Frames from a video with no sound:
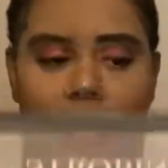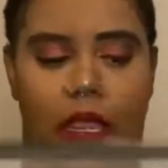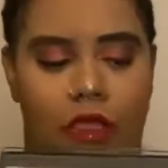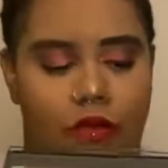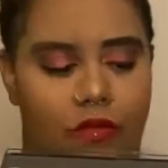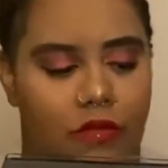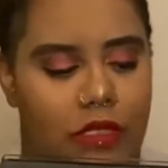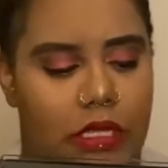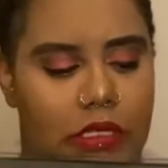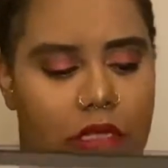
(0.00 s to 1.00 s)
I use
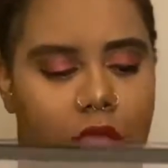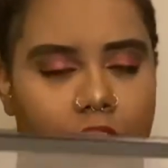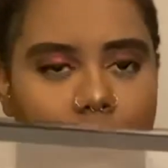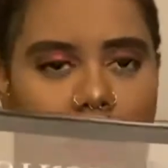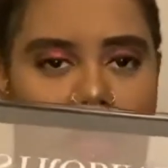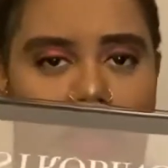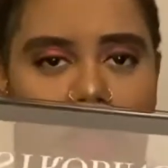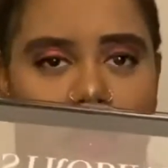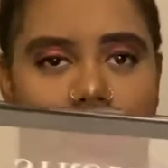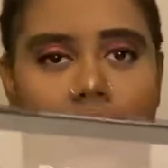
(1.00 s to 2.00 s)
this color right
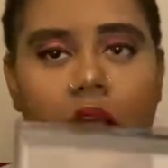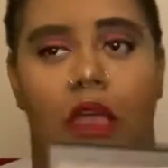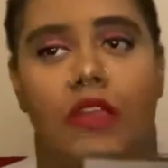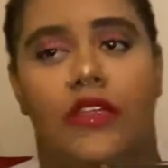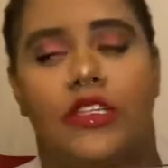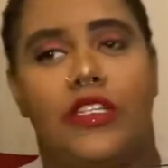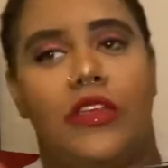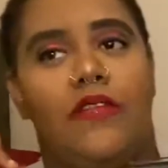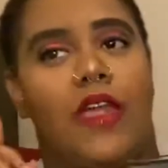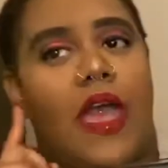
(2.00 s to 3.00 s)
here to
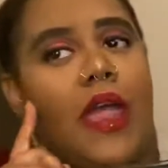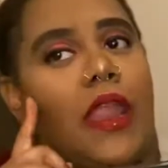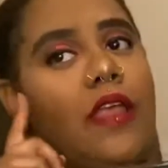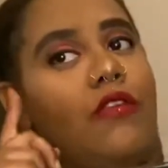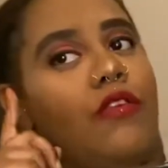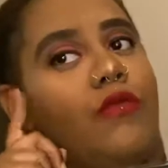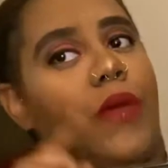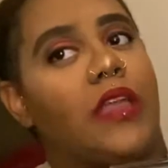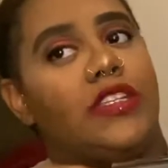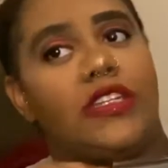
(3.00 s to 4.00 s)
achieve the highlight on
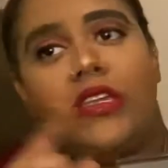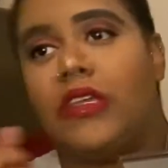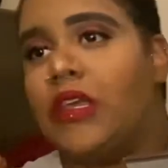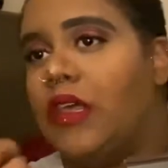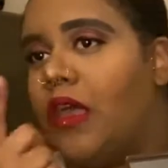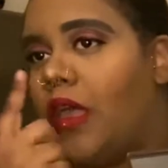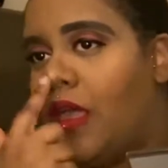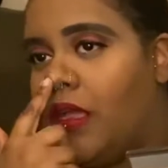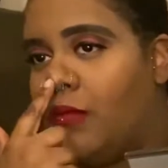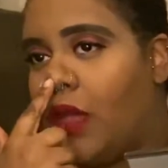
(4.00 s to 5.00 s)
my cheek
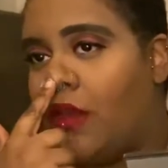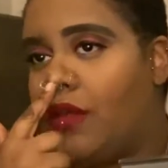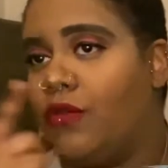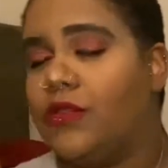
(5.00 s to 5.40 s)
and my nose.